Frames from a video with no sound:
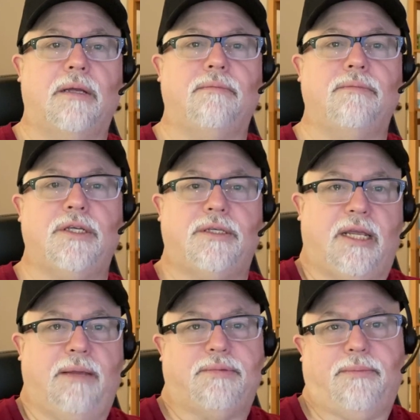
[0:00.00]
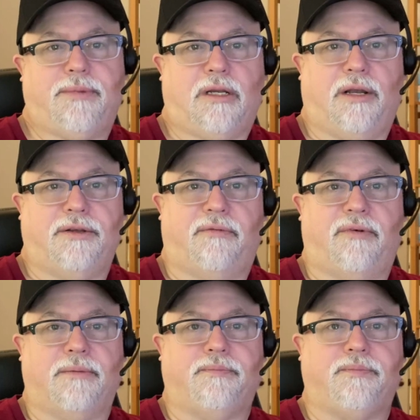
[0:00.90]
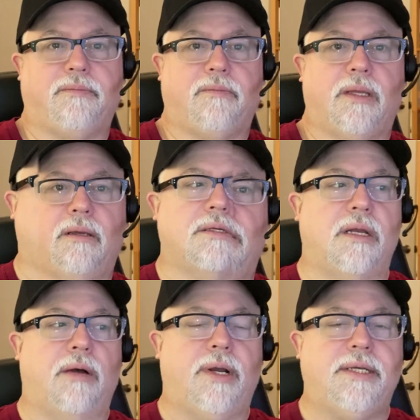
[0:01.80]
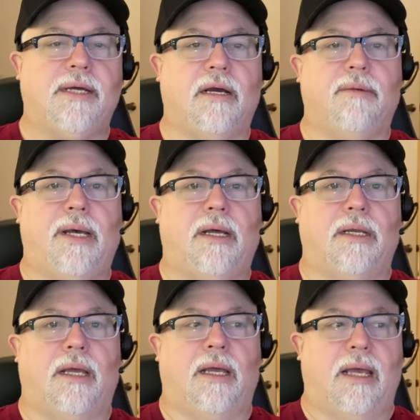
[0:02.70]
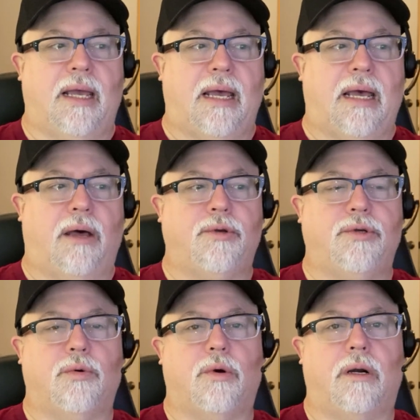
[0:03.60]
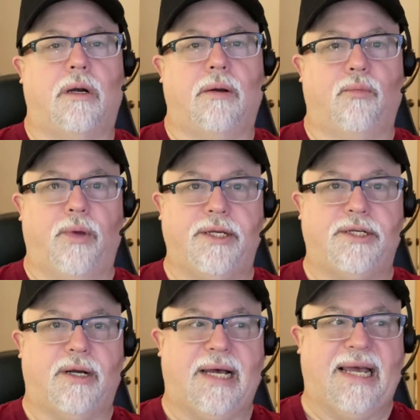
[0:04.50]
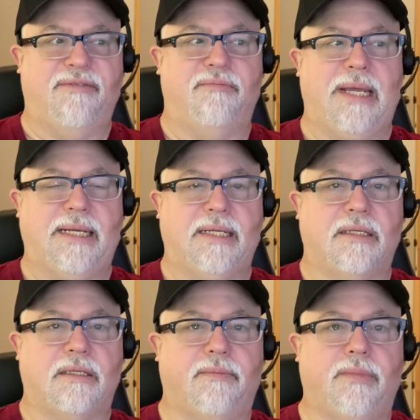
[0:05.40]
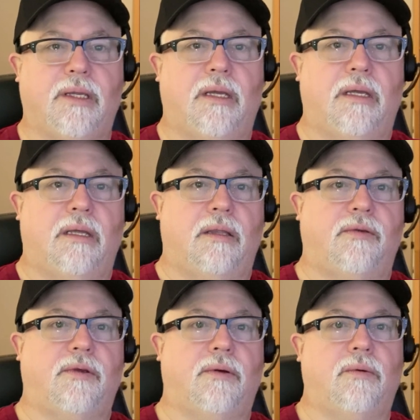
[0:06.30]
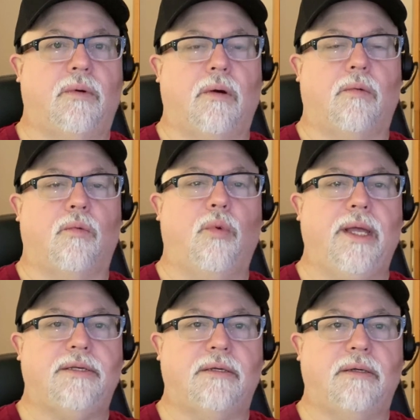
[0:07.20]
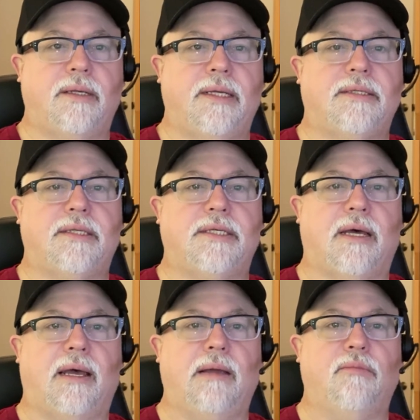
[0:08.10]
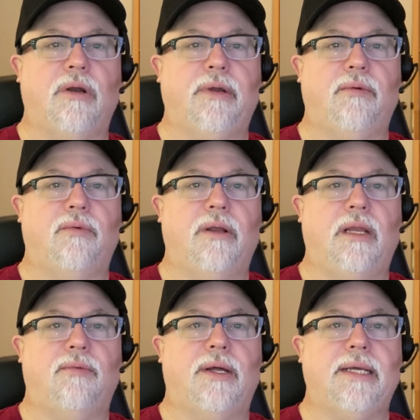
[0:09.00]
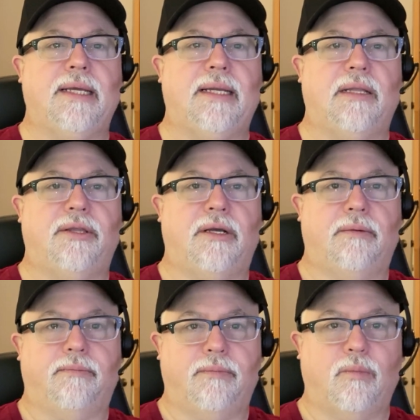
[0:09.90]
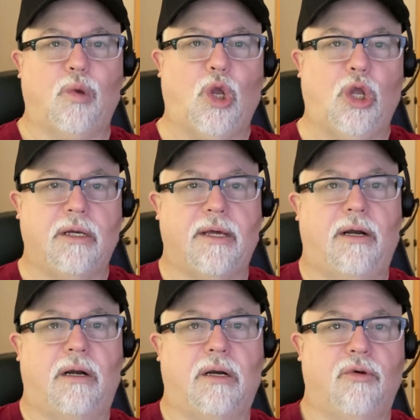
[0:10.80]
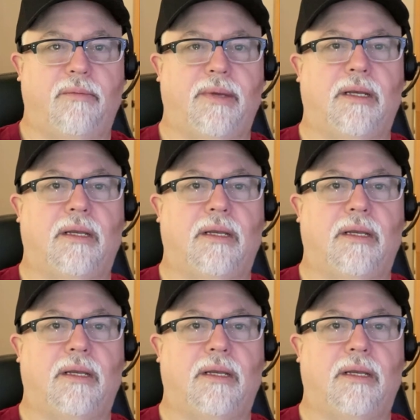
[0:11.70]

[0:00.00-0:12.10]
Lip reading: just to keep something a little different. So now I want to talk about outdoor winter hive maintenance. So winter is the time when we really want to get out there, look at our equipment,